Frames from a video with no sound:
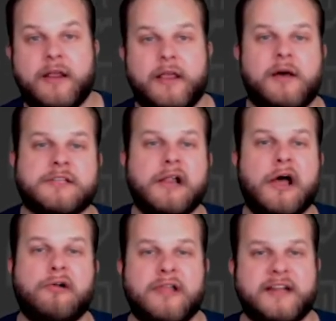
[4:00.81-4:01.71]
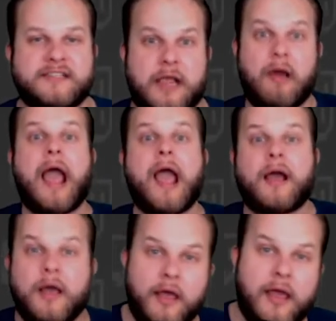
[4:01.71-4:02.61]
And he goes, "Hello, ladies." I go,
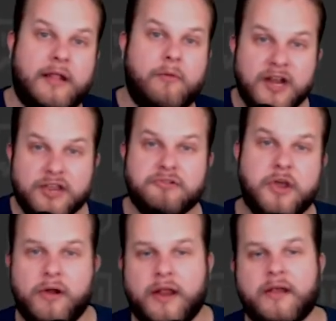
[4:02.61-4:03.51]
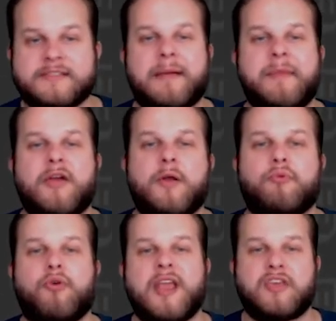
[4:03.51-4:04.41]
"Ah!" And I'm like, "What are you doing here?" He's like, "I'm here to
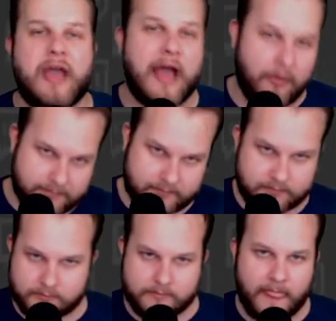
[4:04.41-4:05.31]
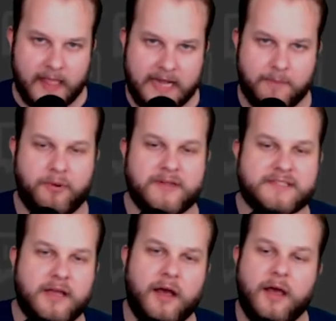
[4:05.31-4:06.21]
break you out." And he puts
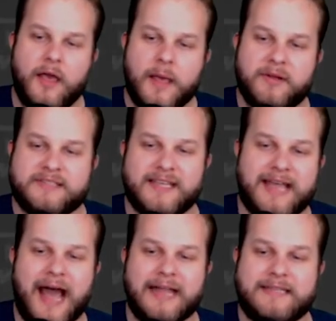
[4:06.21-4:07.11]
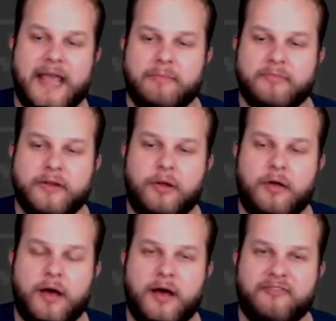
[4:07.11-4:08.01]
a goddamn
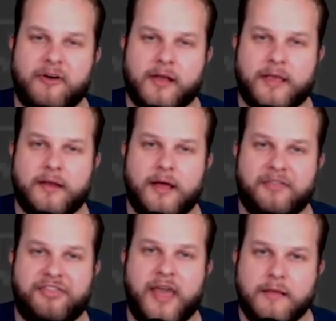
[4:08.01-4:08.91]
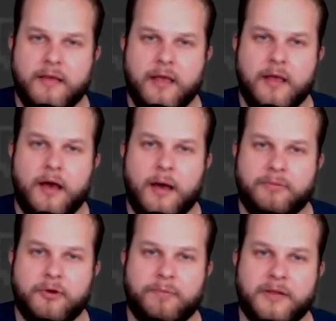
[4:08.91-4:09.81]
little fucking thing, a
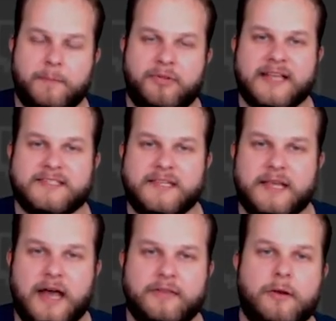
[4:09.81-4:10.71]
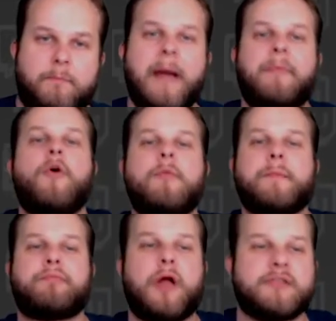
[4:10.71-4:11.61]
little bit of plastic on there. Ba-boom!
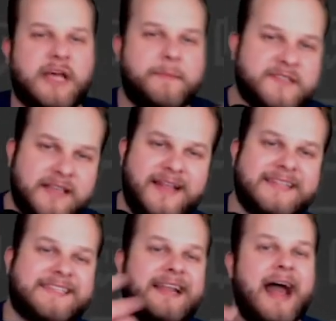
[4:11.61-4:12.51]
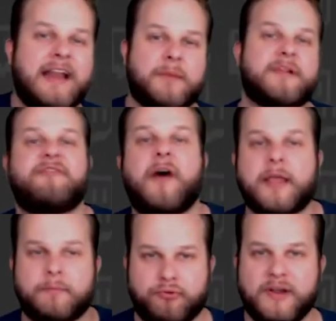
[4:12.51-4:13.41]
It blows up. It's like, let's get out of here. But a
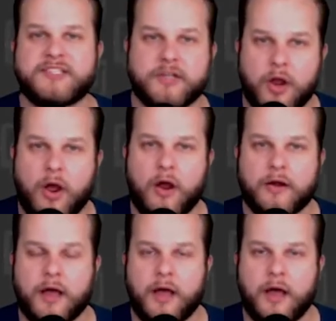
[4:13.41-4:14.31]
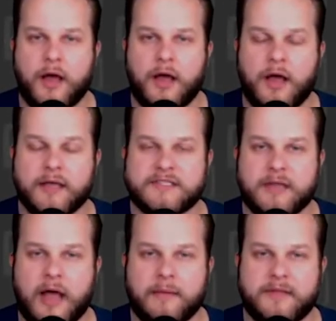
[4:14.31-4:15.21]
fucking prison guard tries
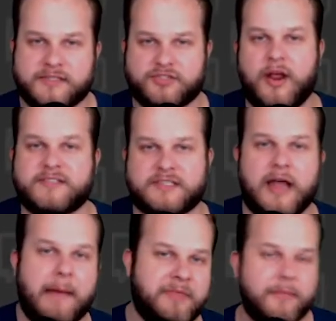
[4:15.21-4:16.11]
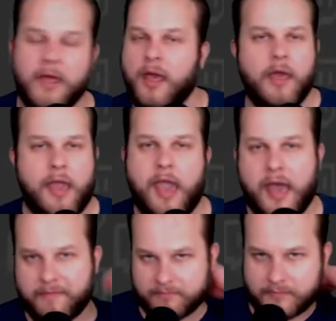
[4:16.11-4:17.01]
to stop them.
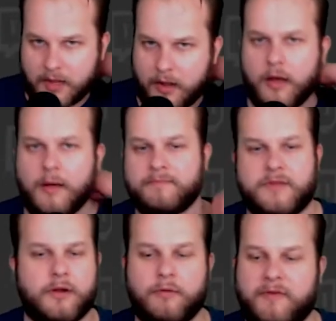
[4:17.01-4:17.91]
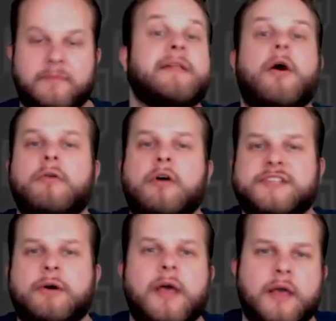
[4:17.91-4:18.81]
And
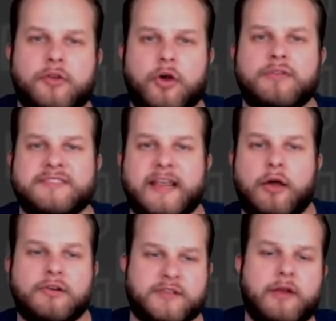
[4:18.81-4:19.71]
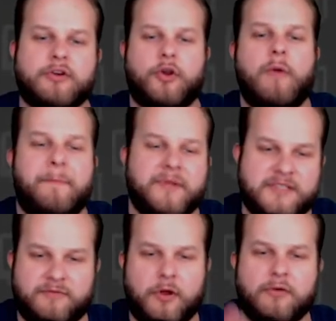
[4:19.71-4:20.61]
also the golden dingo. Also, "Here are your weapons."
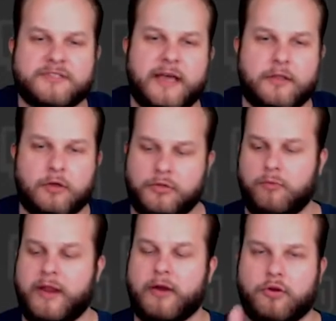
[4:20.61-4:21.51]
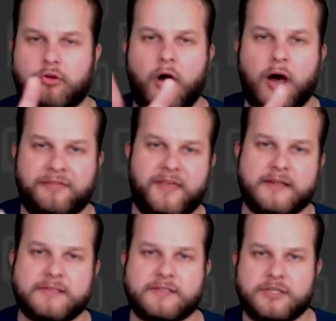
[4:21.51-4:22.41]
He throws like the weird claw
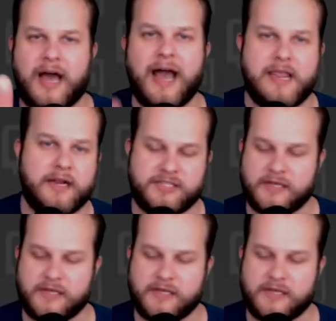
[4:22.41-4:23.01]
things to Hyenas.